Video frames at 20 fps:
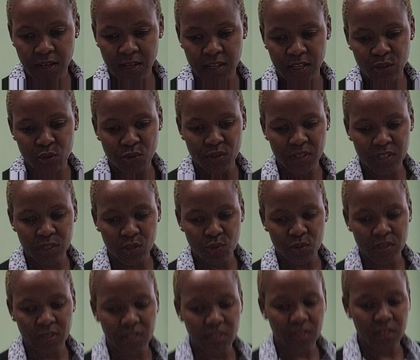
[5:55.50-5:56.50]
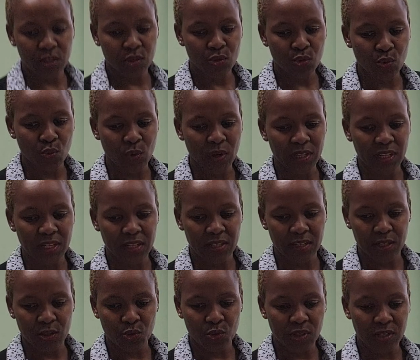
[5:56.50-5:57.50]
in 2020 to
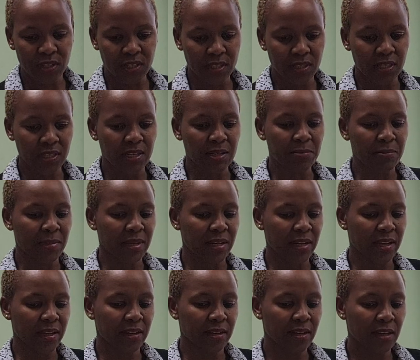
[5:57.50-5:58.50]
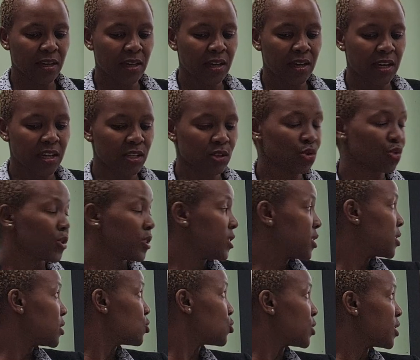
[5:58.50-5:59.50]
123 million in
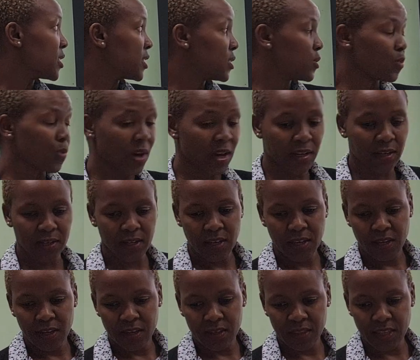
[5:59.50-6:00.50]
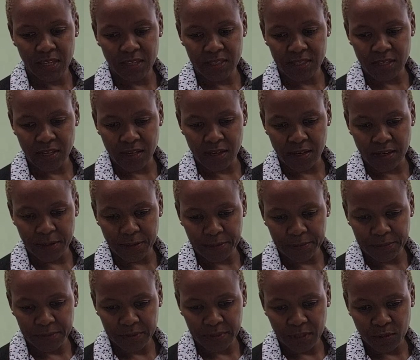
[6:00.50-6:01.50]
2021. There is a
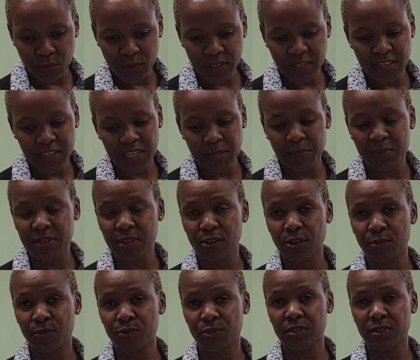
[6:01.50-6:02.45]
working capital of